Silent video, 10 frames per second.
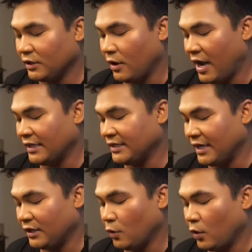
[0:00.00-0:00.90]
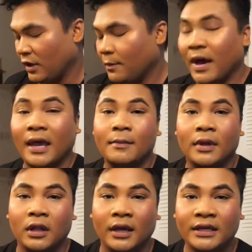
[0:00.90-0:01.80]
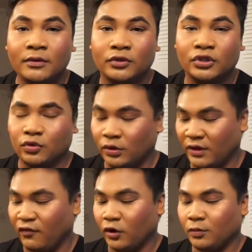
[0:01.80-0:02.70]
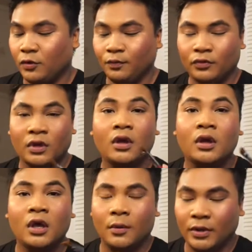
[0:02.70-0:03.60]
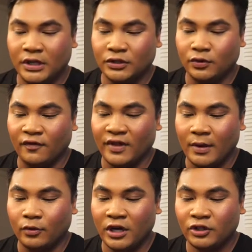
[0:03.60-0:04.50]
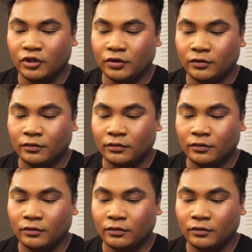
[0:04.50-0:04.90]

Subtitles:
So I take the one by Milani, which is really affordable, put it into a flat brush,